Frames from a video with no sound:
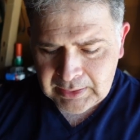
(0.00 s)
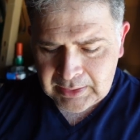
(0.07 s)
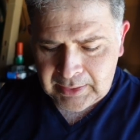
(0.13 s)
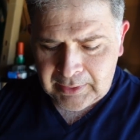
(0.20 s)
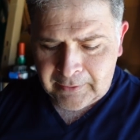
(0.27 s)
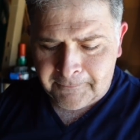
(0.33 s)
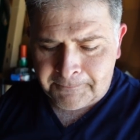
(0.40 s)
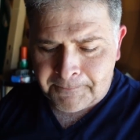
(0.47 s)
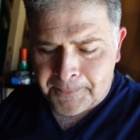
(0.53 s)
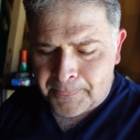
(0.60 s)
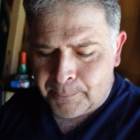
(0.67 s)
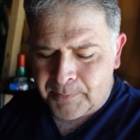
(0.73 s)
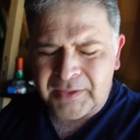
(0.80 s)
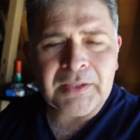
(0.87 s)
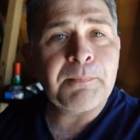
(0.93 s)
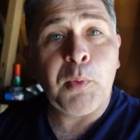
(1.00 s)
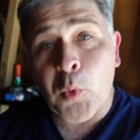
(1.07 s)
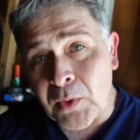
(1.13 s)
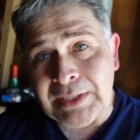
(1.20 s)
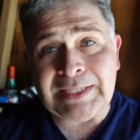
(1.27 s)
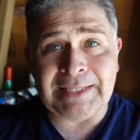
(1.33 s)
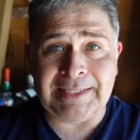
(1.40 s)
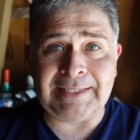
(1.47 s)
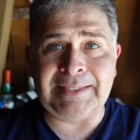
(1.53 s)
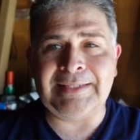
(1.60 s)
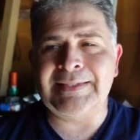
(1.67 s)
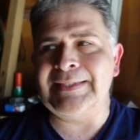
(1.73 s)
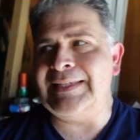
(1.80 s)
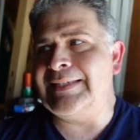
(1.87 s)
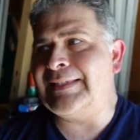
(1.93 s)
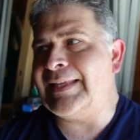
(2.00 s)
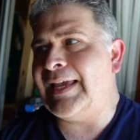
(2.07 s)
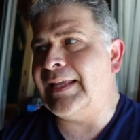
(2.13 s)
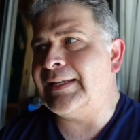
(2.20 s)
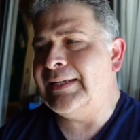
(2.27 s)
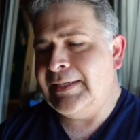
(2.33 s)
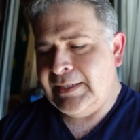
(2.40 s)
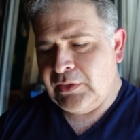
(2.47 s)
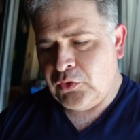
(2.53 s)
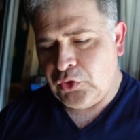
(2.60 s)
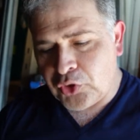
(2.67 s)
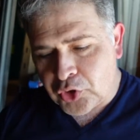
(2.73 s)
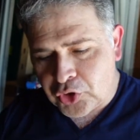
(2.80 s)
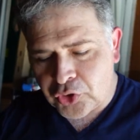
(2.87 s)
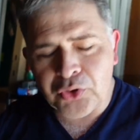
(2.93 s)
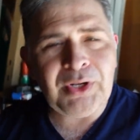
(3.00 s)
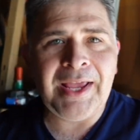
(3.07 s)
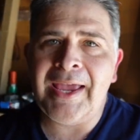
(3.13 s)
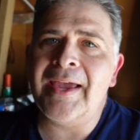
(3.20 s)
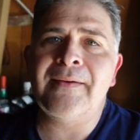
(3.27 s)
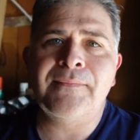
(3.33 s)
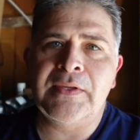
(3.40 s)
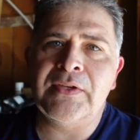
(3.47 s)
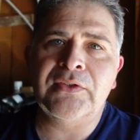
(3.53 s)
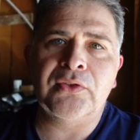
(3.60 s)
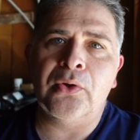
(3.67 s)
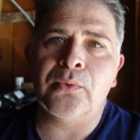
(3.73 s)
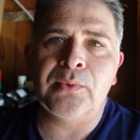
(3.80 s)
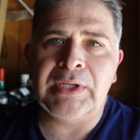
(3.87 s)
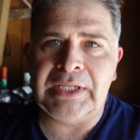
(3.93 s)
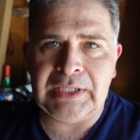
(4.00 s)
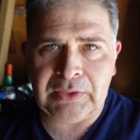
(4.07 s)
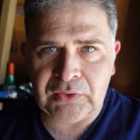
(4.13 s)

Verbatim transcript: Um, but the point is, is that you should have this already